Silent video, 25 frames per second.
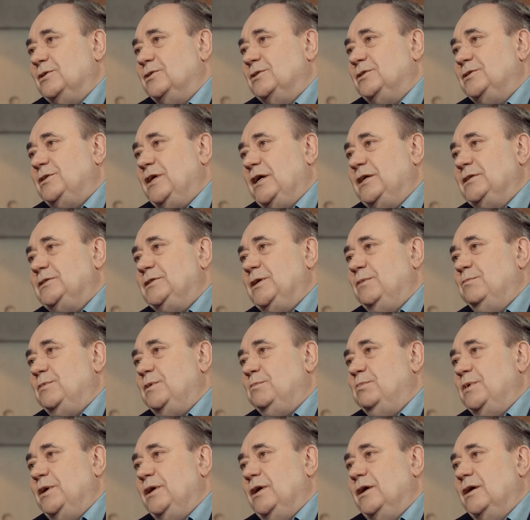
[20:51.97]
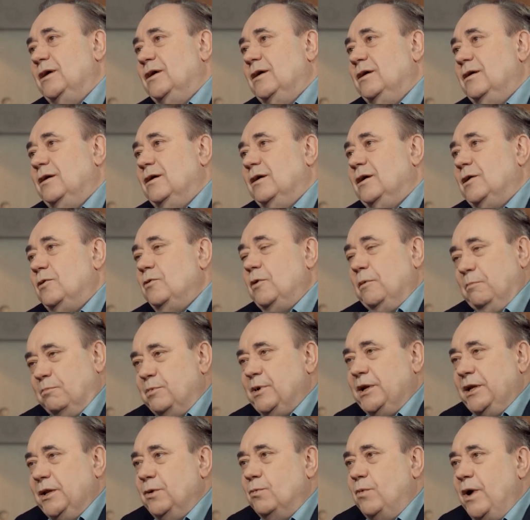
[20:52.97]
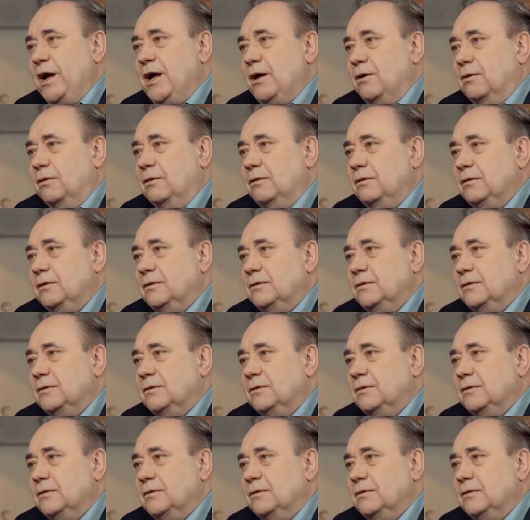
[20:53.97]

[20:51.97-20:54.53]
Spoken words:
Because things seem to be going pretty well.